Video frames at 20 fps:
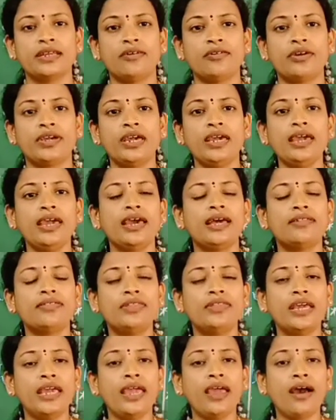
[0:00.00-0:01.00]
Okay,
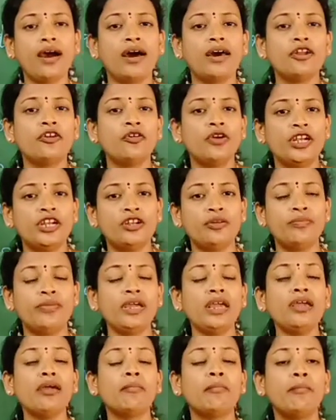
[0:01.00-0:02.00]
they are going to
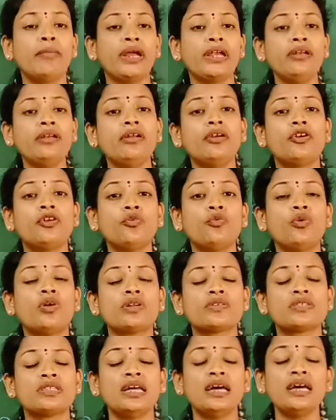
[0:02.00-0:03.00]
be bent
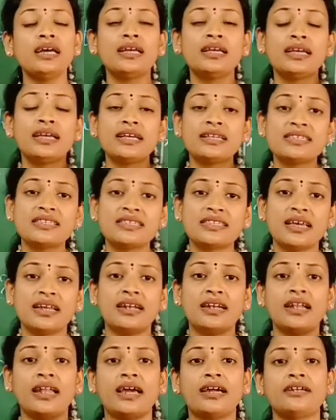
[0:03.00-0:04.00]
towards the
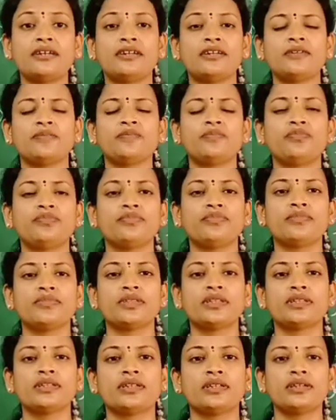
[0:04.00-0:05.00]
sunlight.
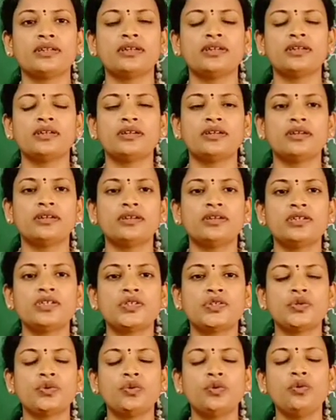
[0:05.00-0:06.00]

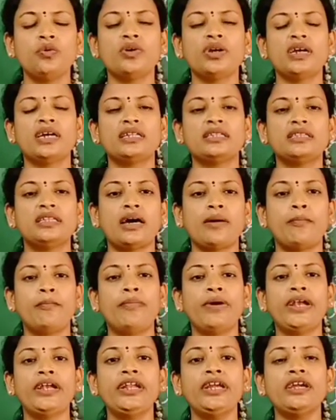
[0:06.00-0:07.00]
So, the
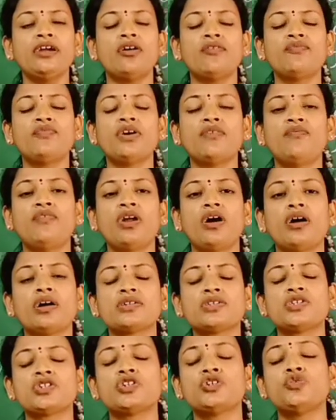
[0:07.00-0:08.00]
bending of the
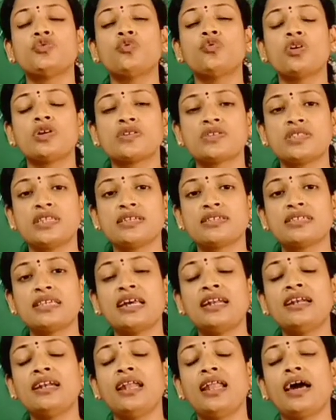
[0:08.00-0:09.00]
flowers towards the
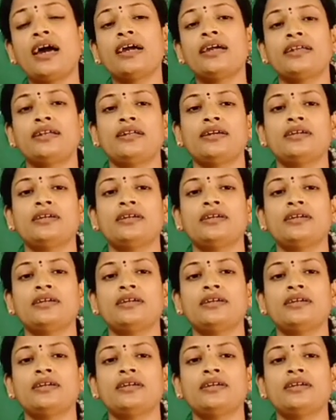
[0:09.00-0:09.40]
sunlight,